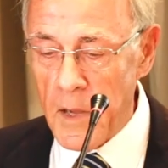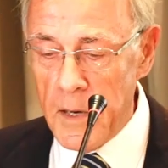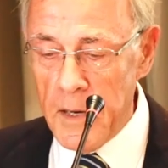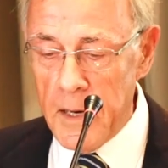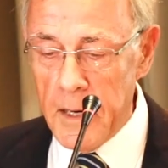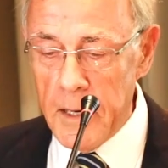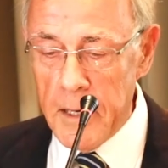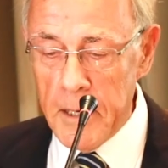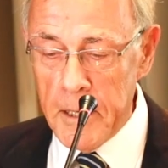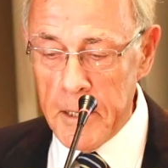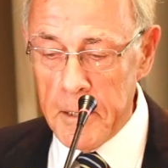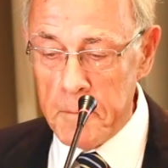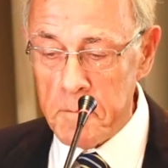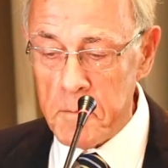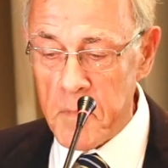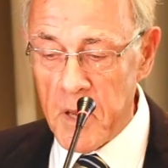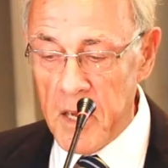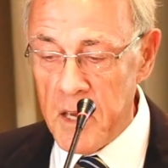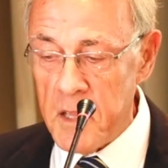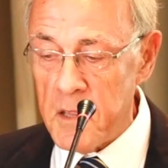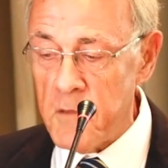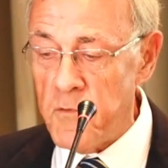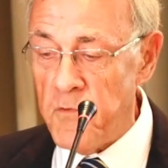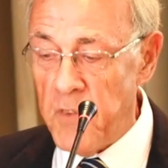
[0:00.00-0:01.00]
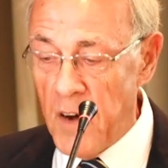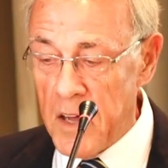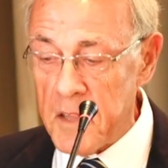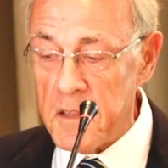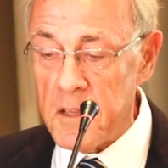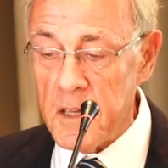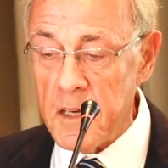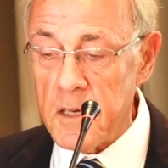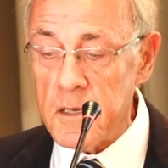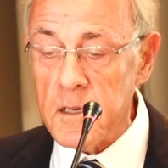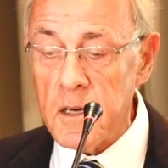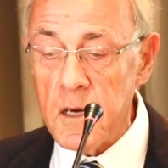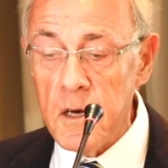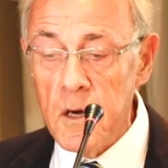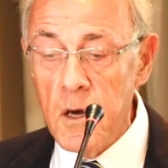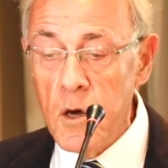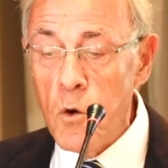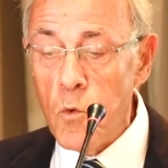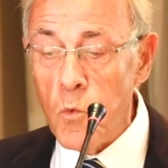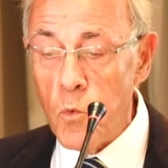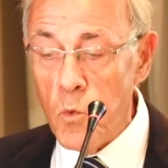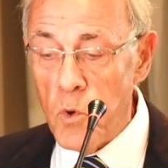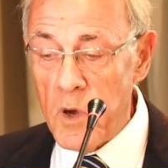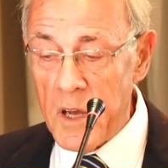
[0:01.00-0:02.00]
And funding,
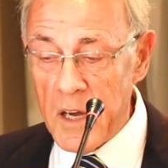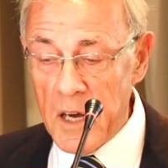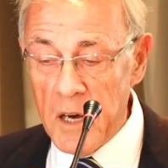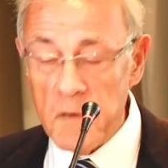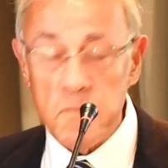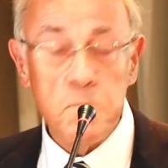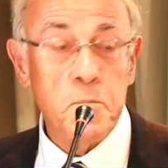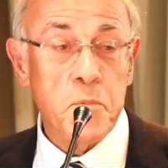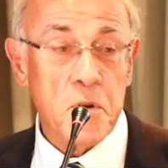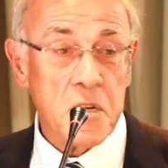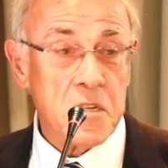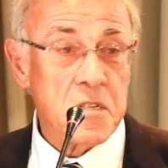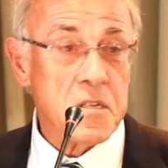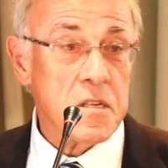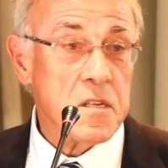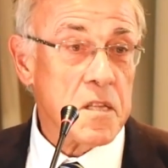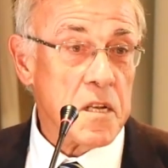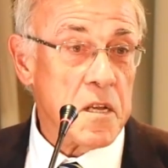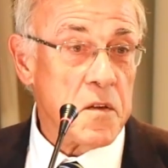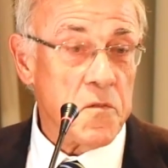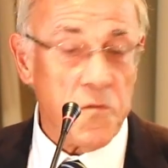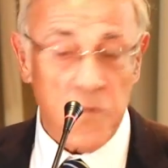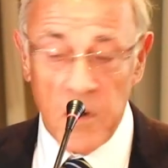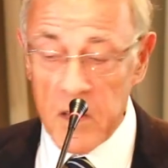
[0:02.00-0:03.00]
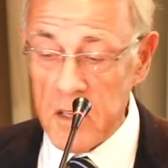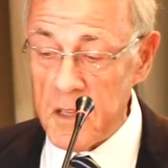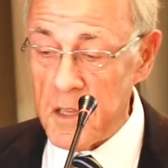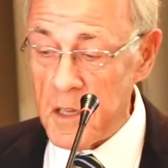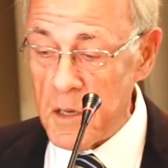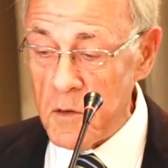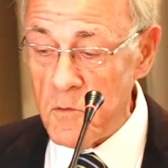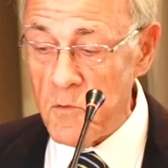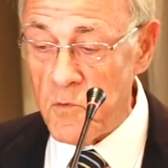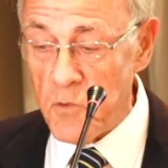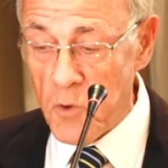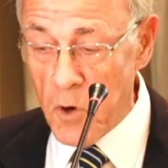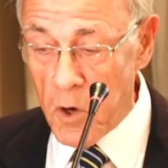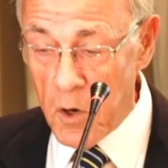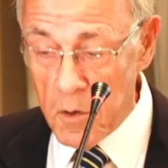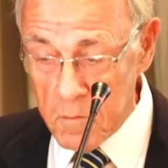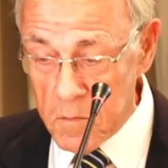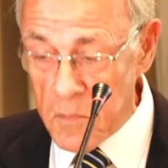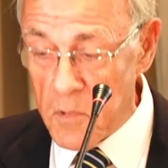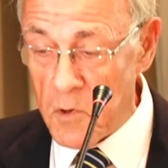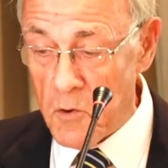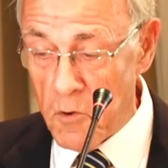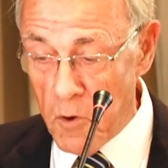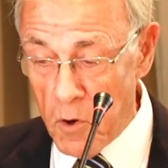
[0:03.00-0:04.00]
we have presently funding
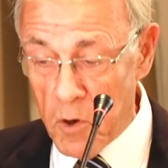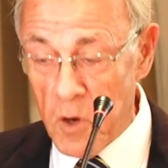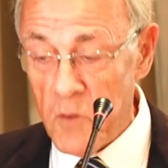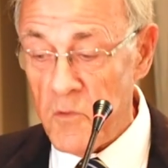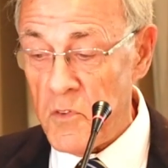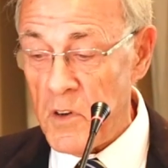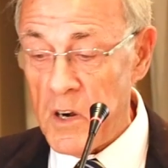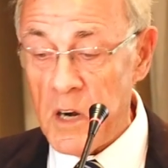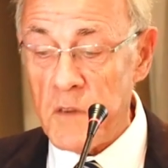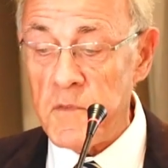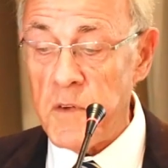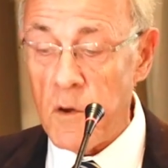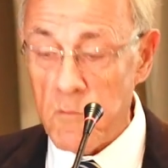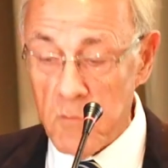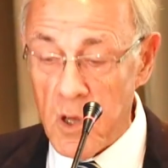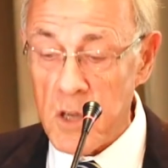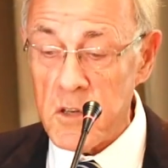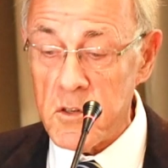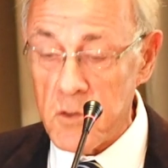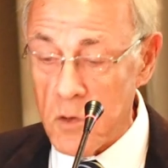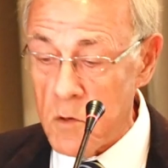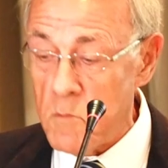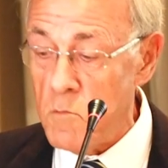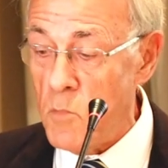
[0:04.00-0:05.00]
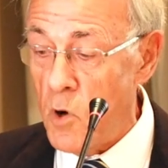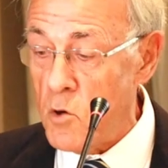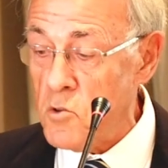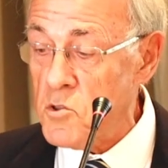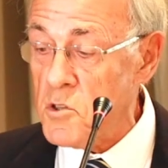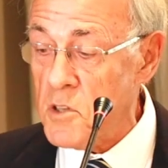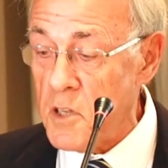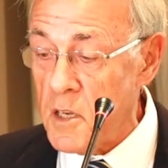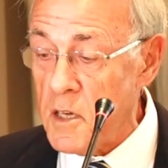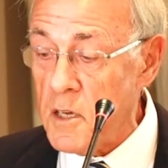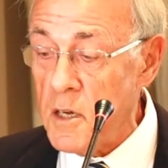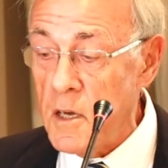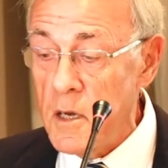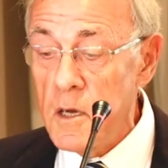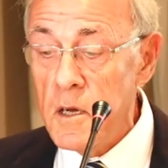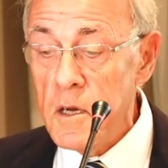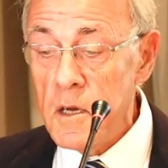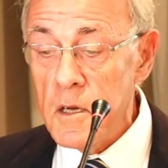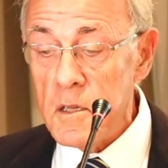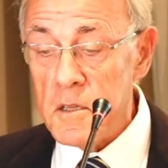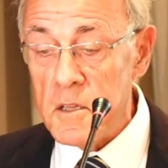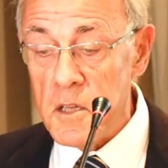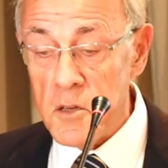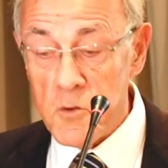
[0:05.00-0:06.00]
from Rockefeller Foundation mostly.
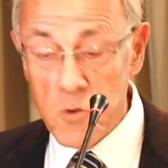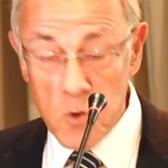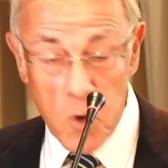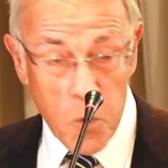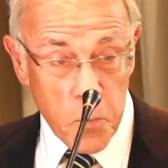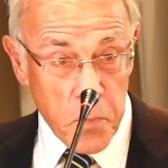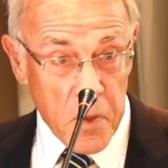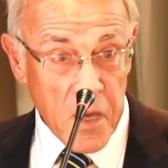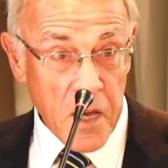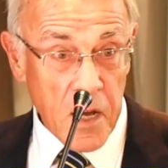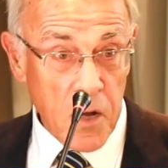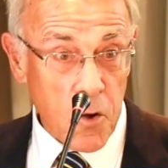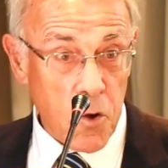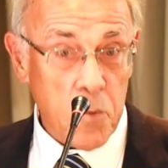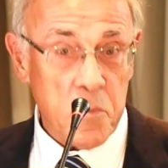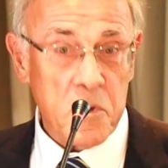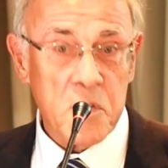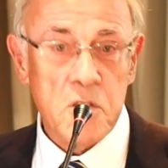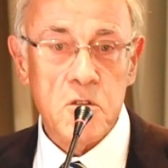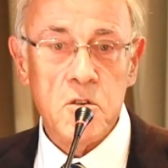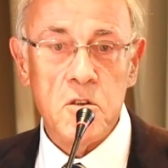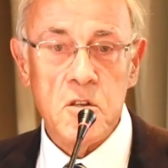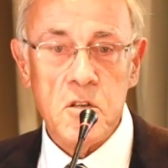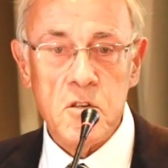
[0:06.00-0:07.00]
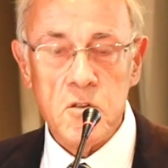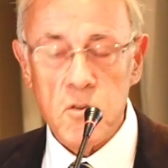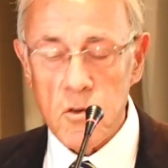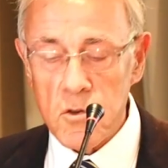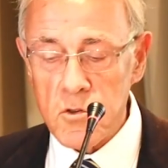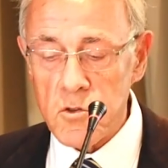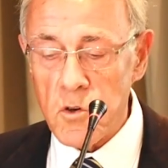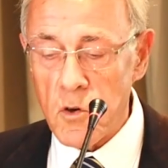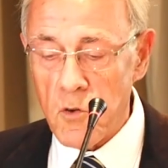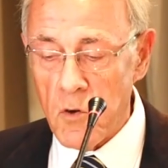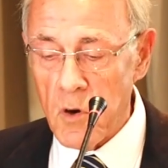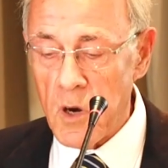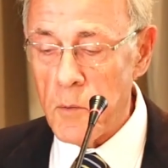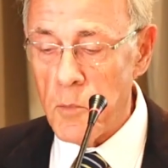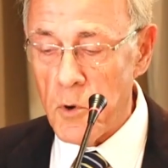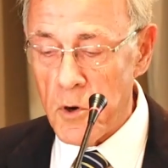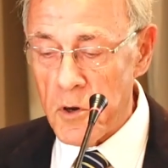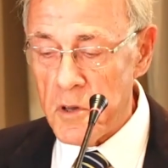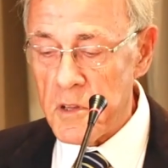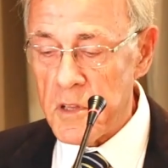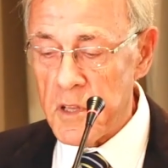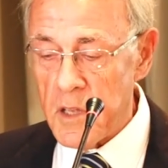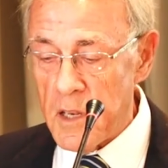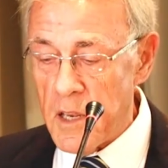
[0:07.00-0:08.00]
The European Commission is also
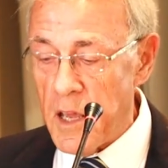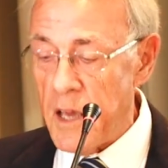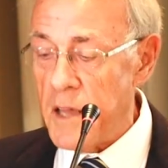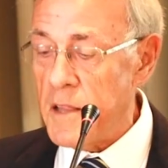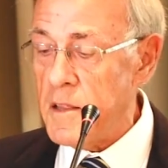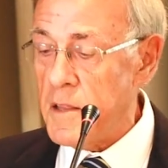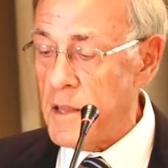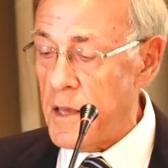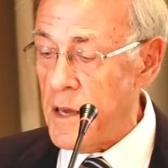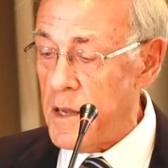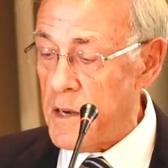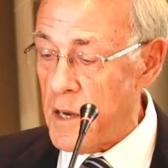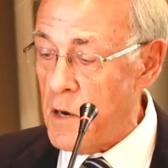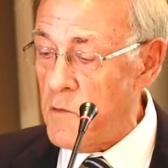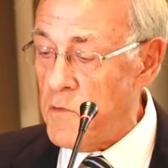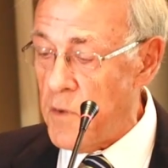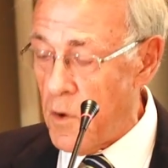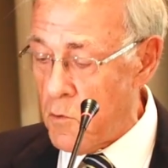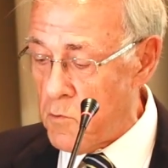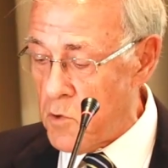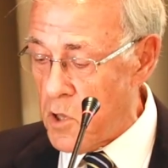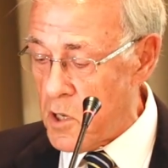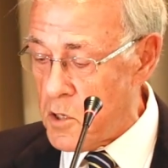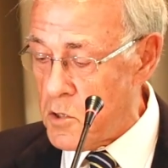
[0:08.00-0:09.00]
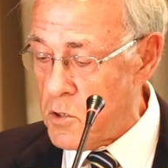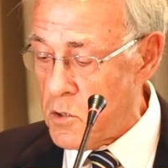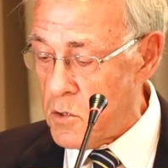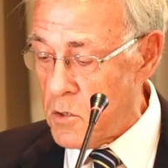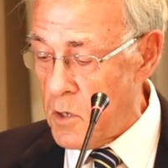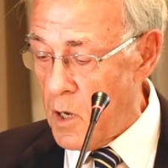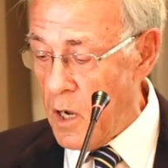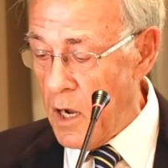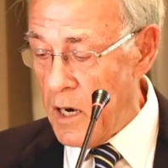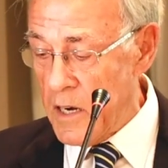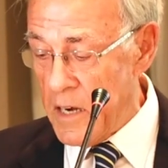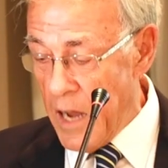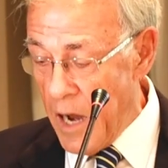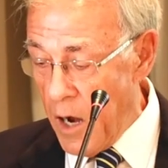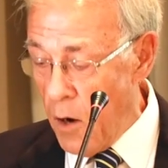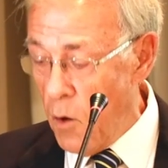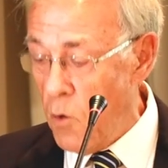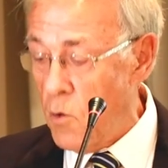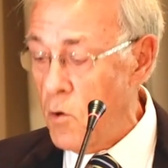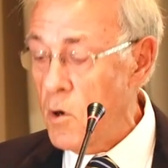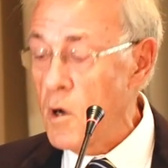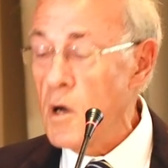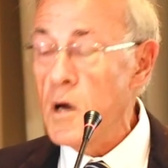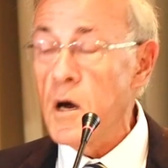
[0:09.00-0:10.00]
collaborating, and the NL Foundation.
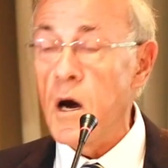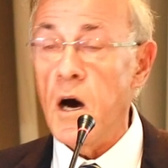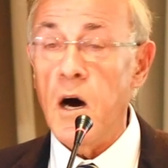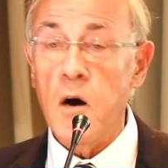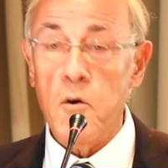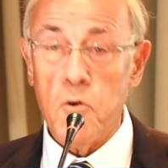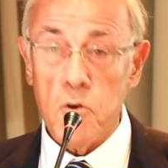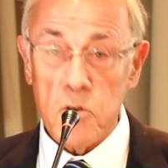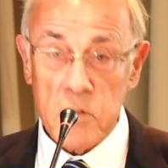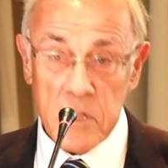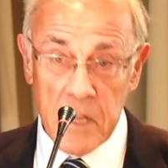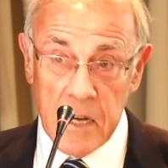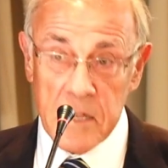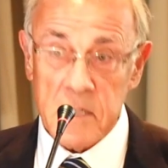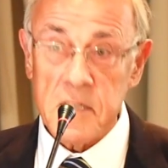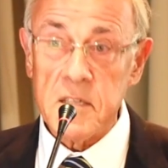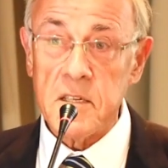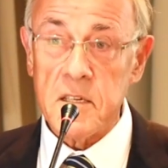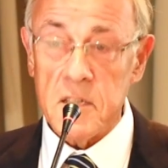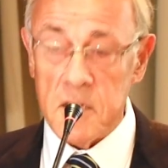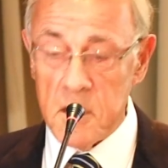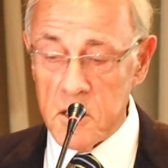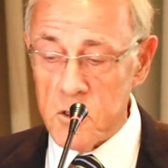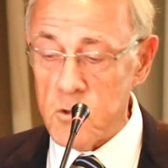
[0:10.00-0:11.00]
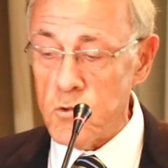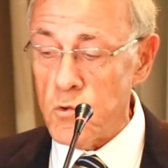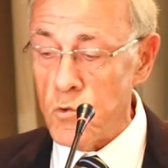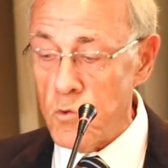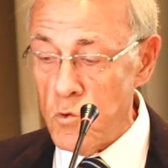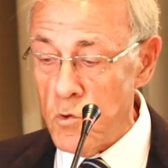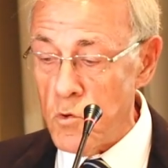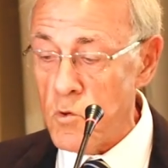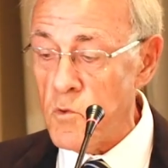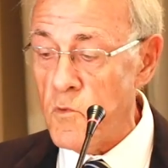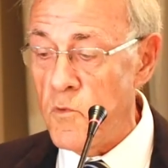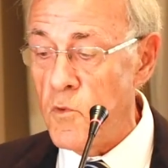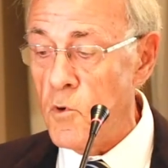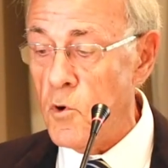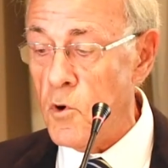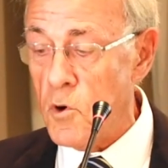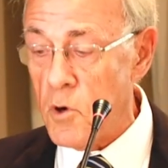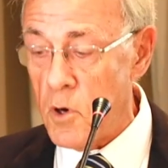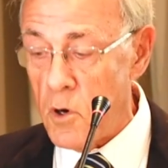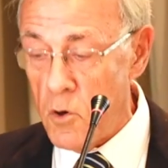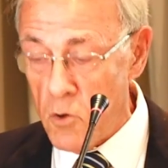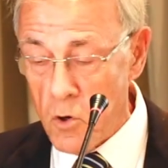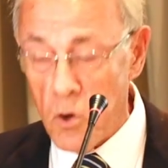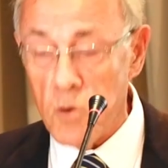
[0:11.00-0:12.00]
Now our task is to look
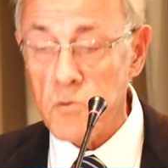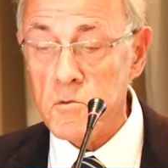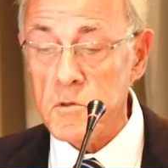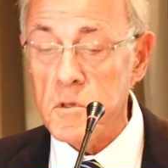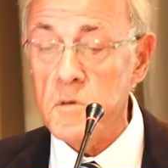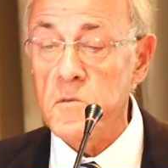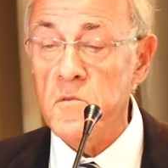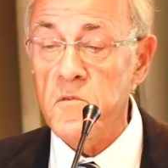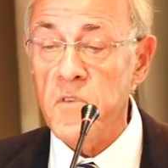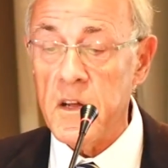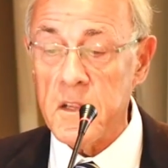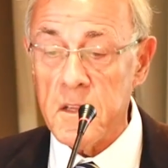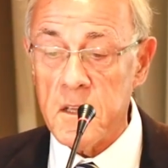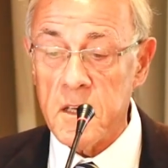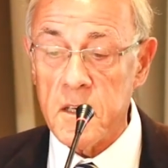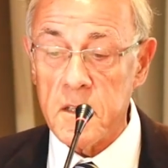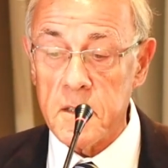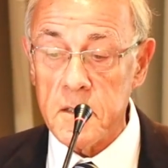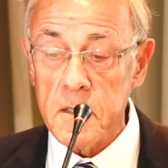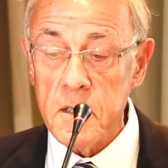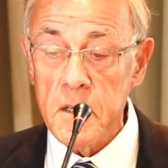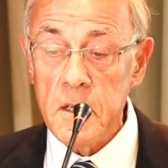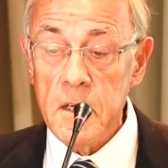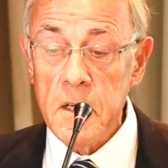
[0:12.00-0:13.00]
for long-term funding.